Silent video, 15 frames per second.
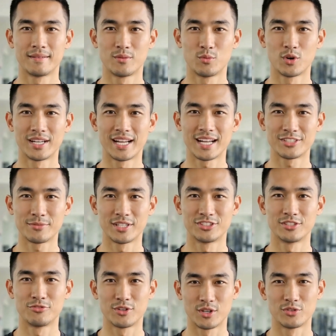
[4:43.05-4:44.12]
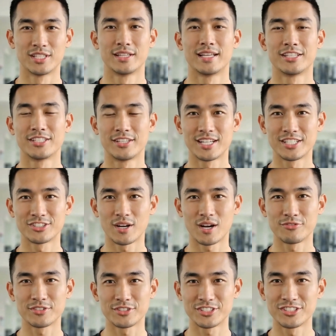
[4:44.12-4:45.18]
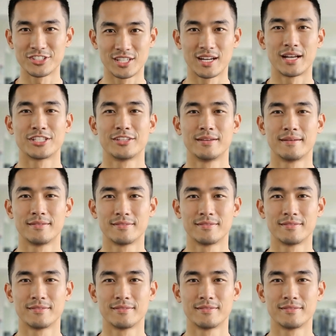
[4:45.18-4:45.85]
One aspect of loading that's less often discussed: